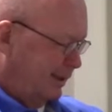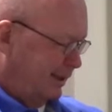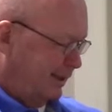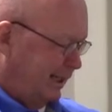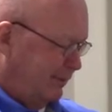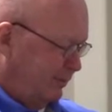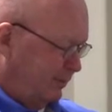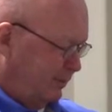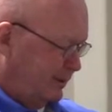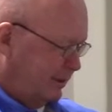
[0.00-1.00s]

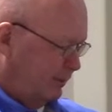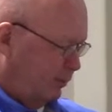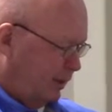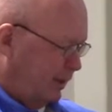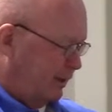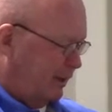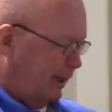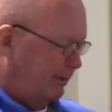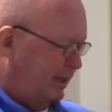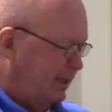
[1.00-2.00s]
Again, we see what?
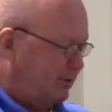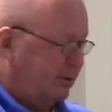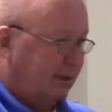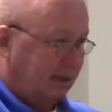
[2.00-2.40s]
How much?